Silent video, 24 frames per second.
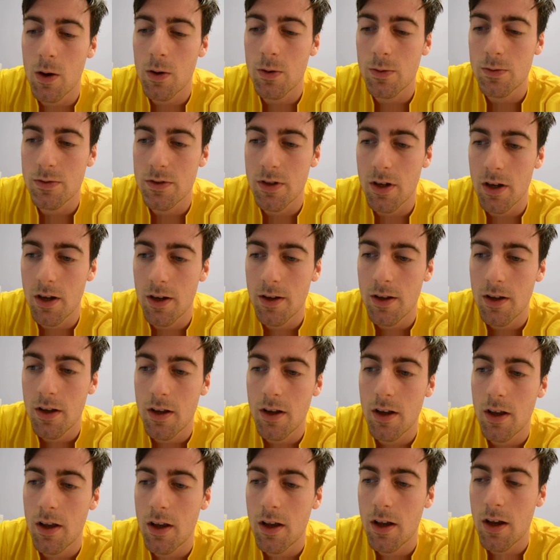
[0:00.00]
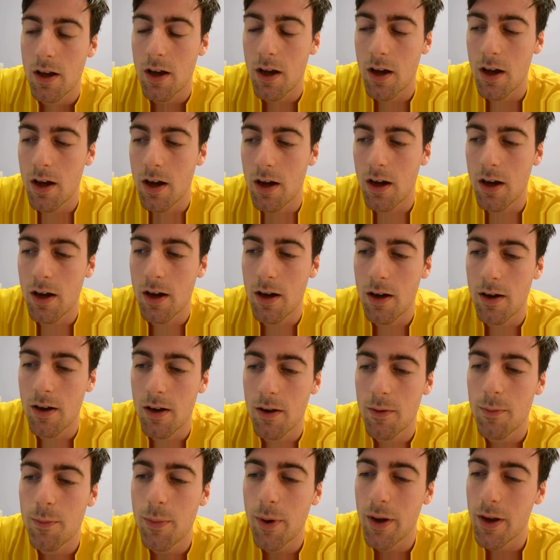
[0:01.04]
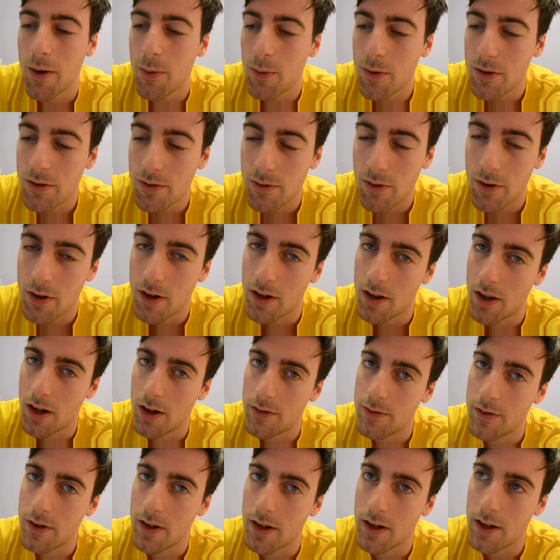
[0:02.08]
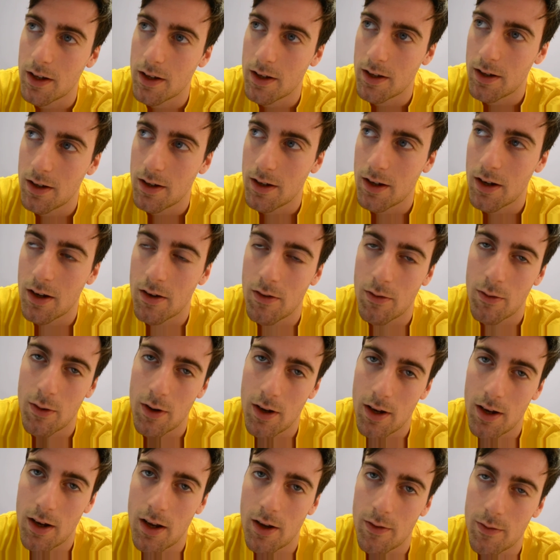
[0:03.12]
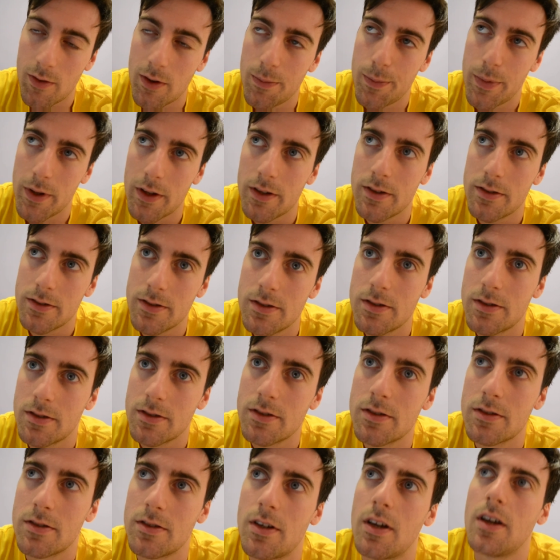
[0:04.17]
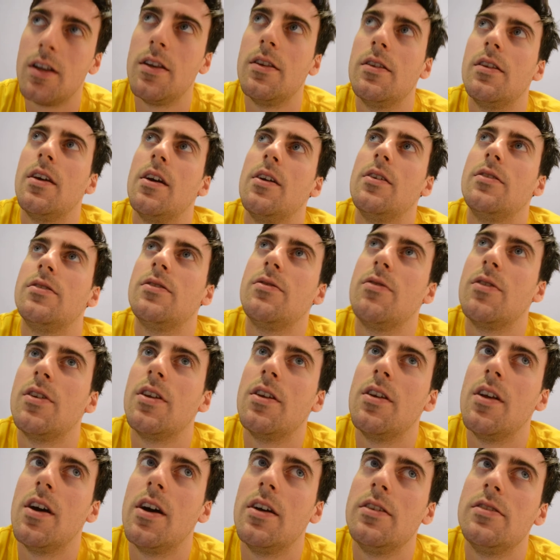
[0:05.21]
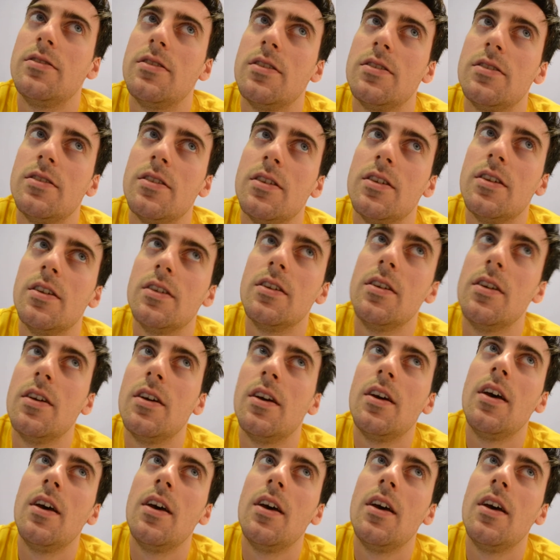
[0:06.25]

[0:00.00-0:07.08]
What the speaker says: older, but it was really lovely, a really lovely piece, and it's really nice to see.